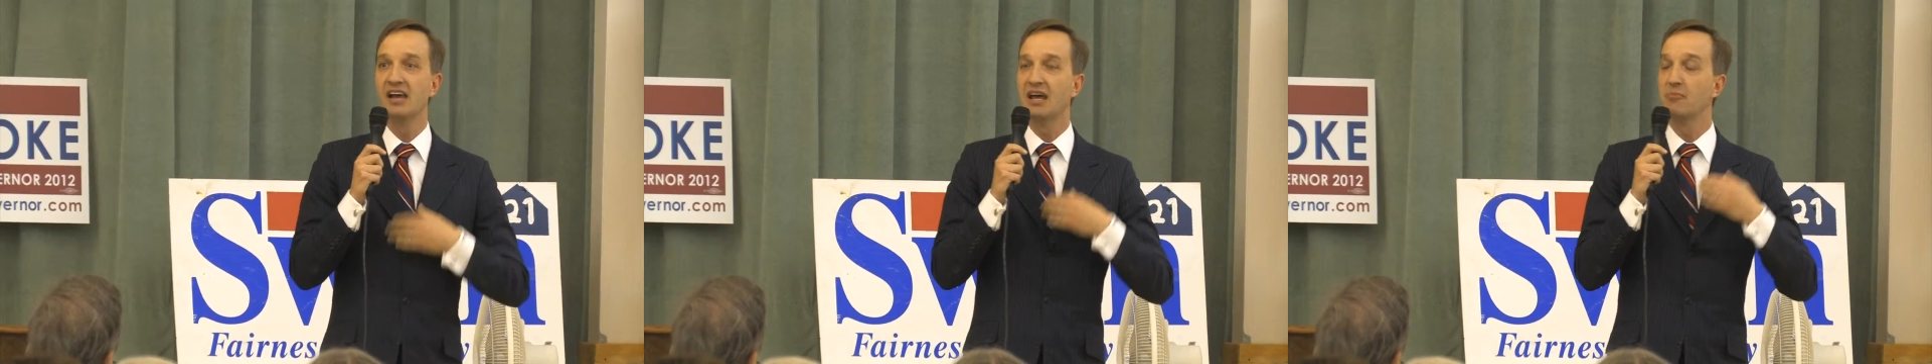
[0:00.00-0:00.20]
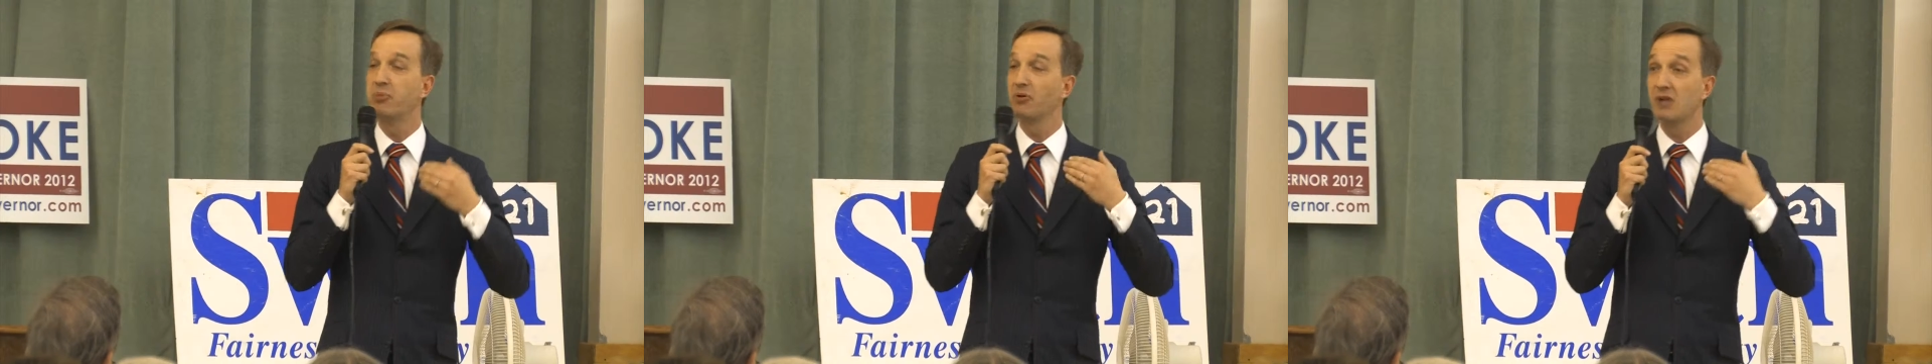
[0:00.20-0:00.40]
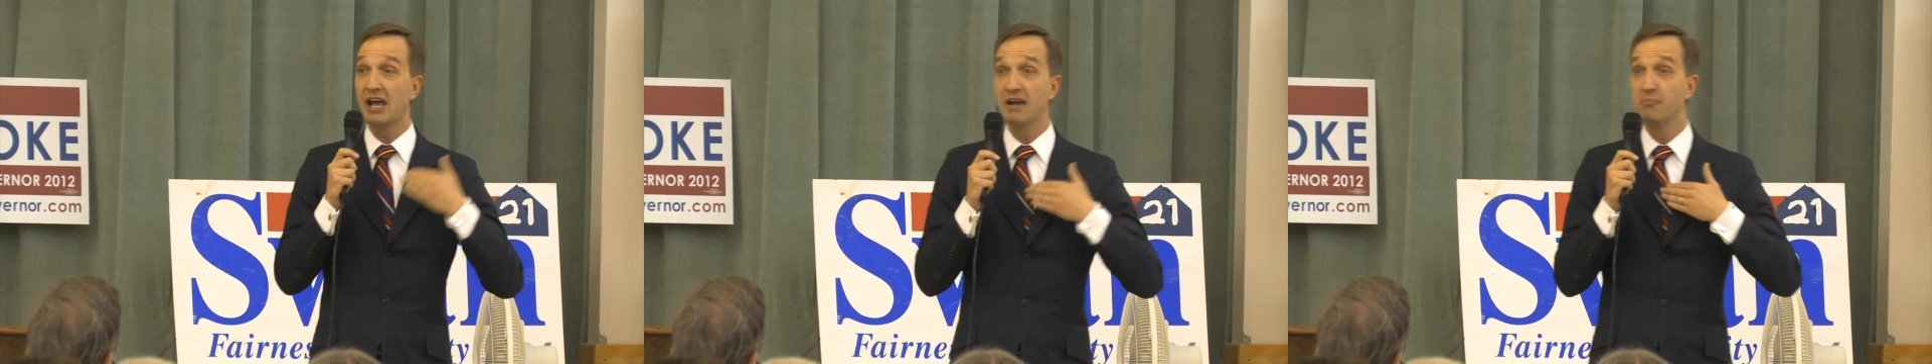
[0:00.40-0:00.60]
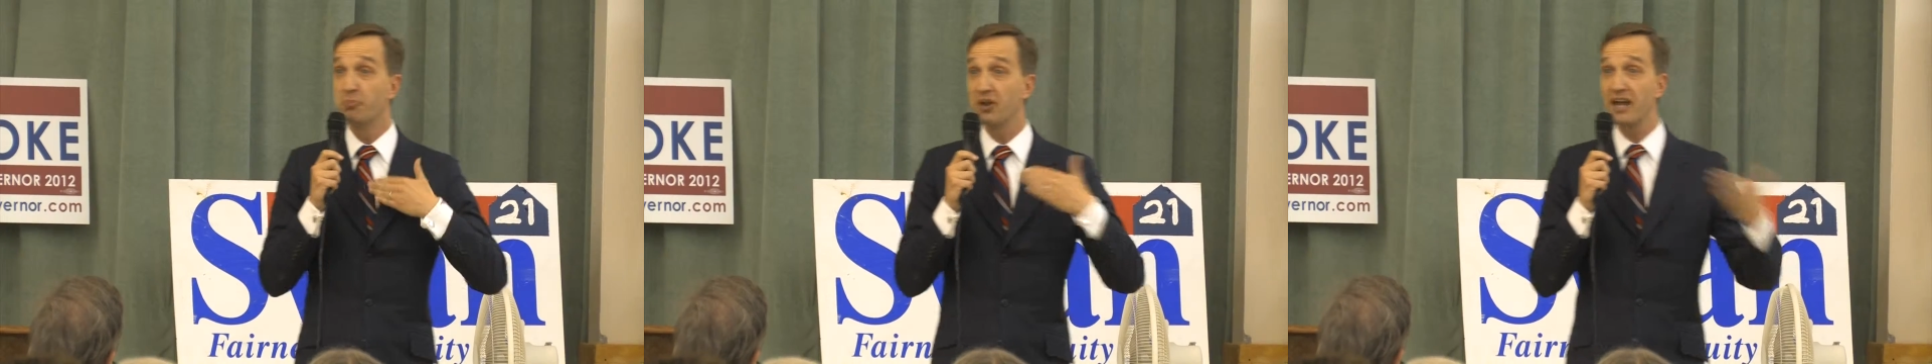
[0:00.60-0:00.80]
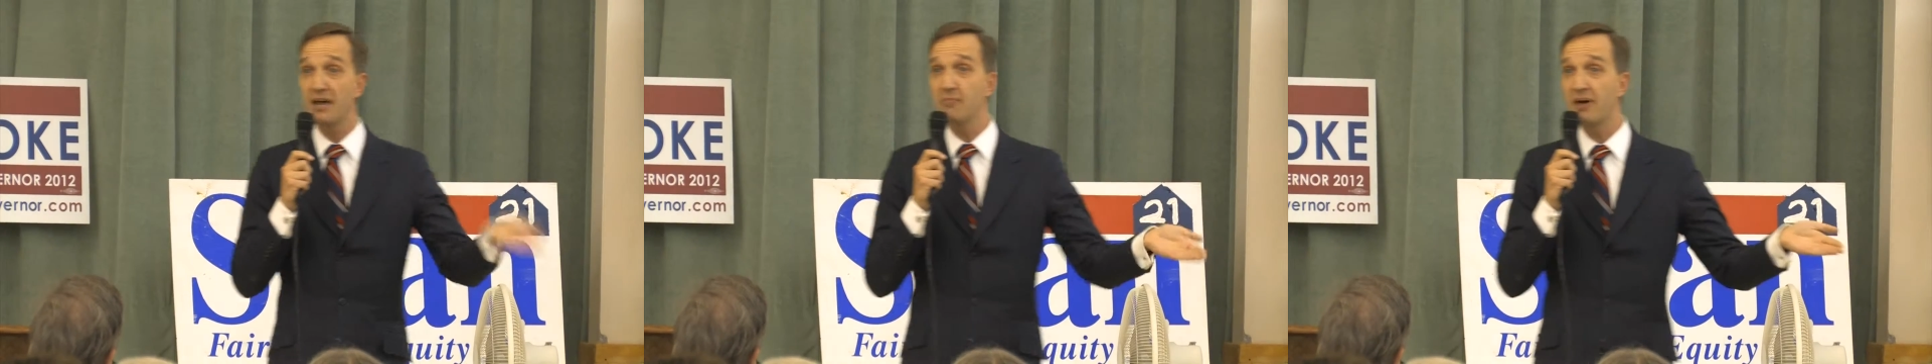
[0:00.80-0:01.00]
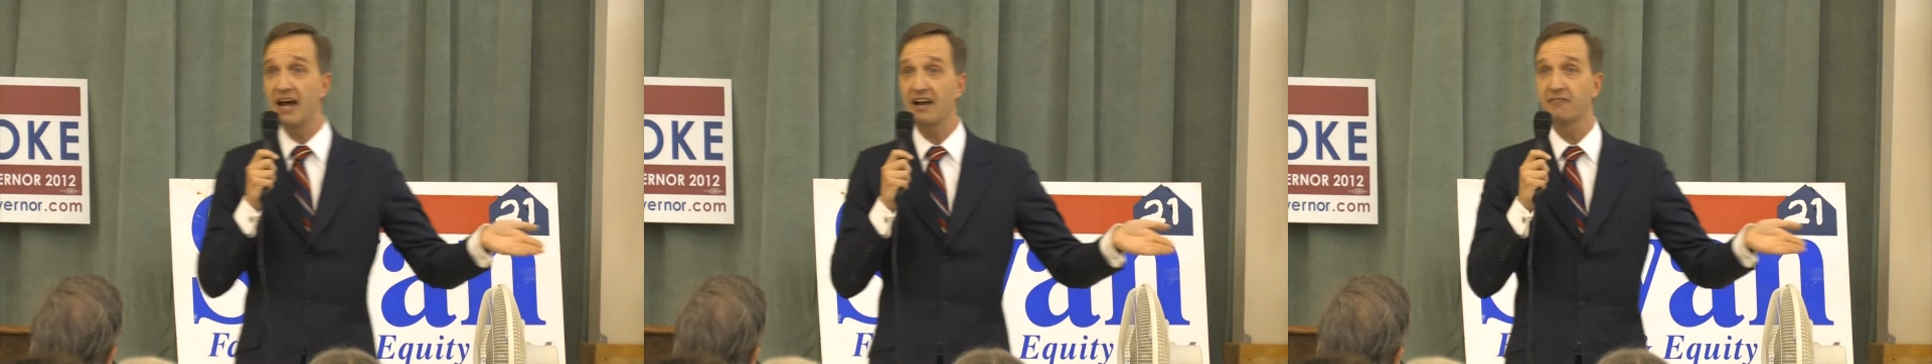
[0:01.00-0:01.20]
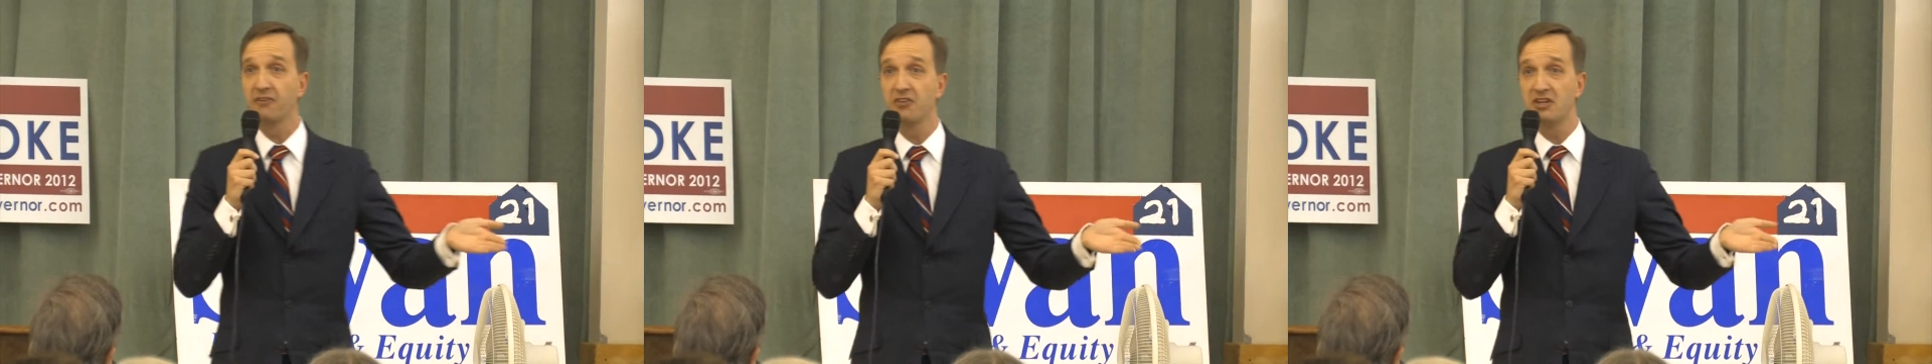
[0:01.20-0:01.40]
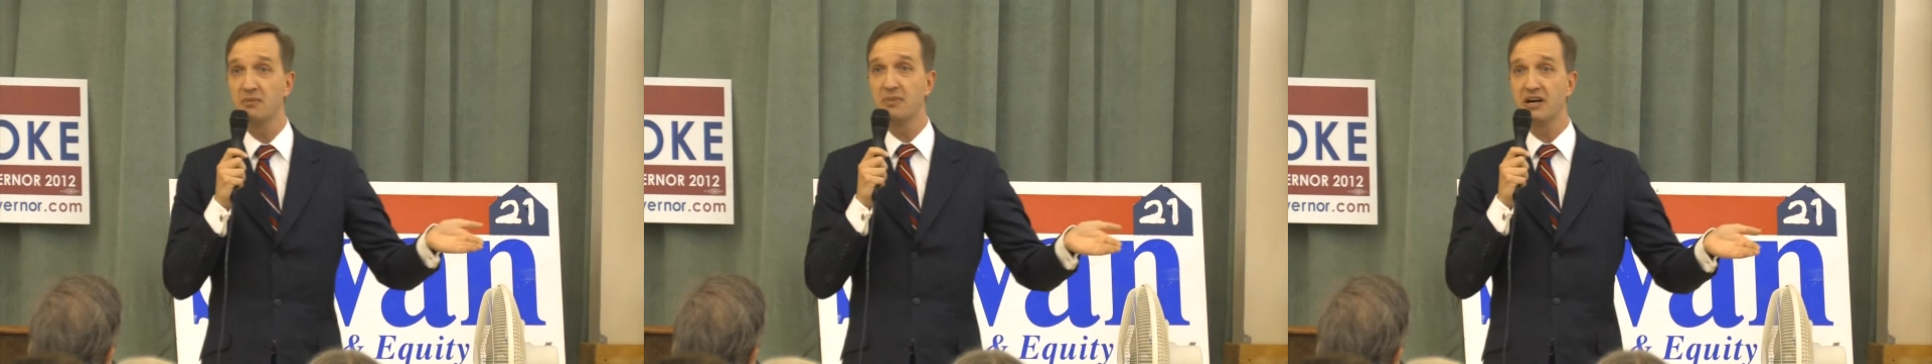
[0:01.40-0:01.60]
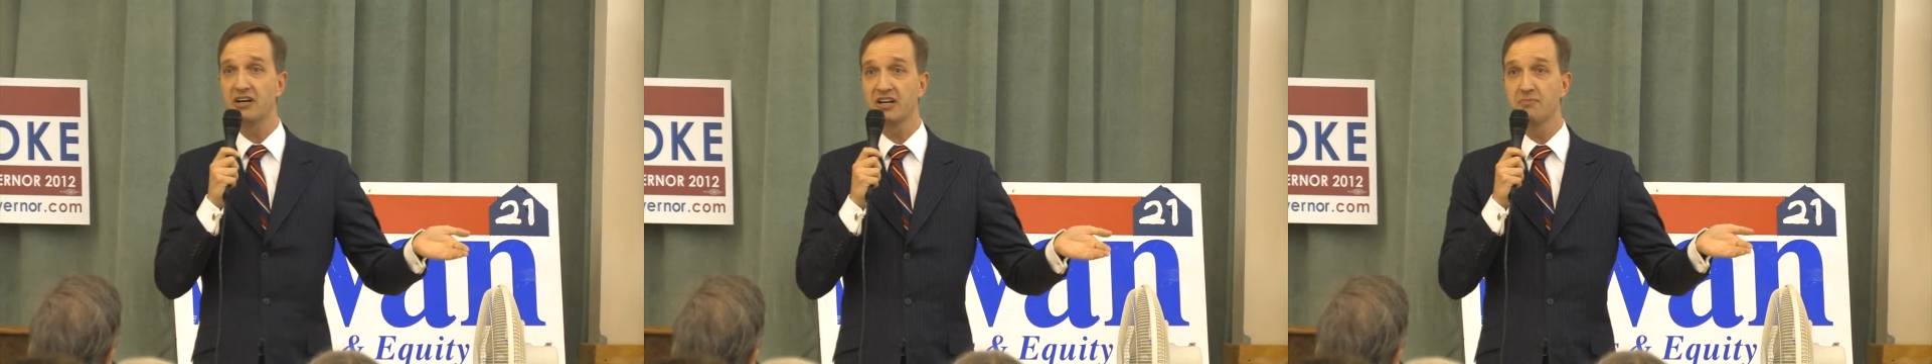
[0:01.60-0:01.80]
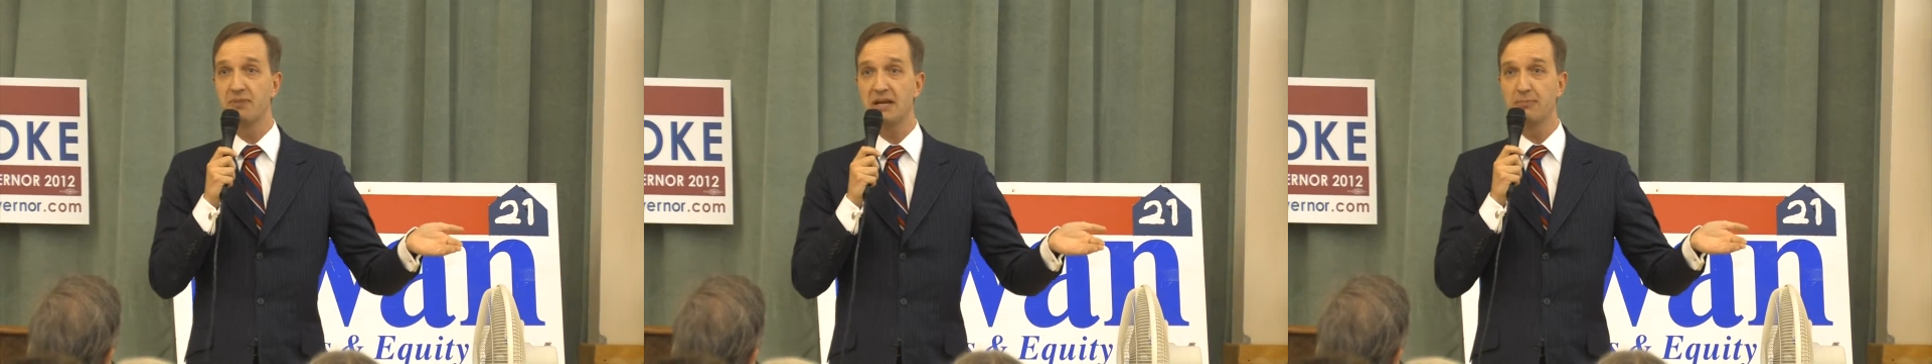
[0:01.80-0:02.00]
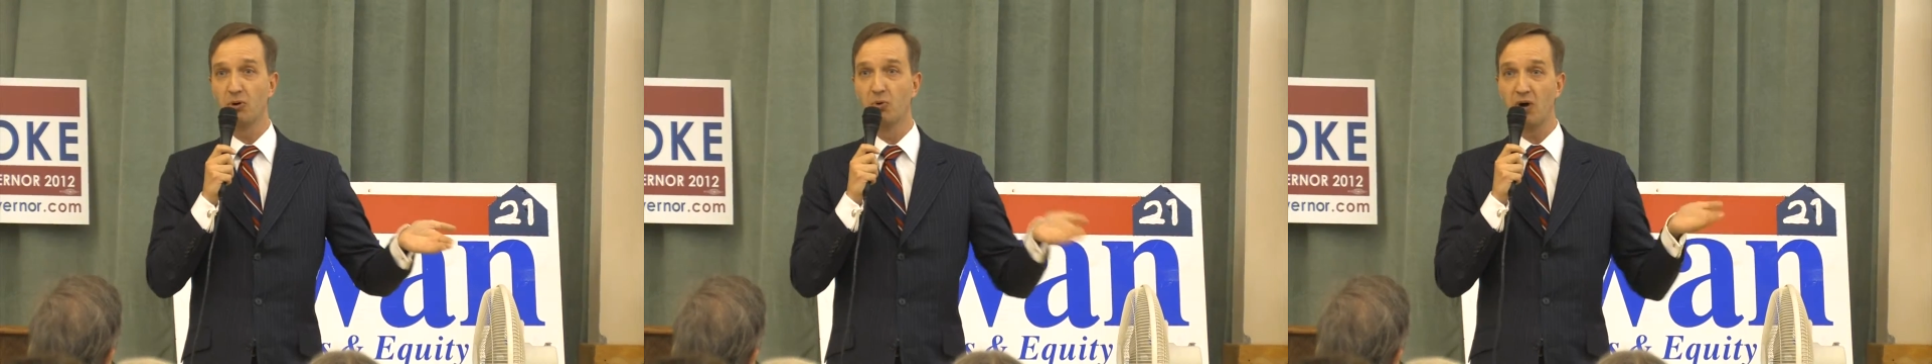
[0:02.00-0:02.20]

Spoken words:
and play it back for the American people?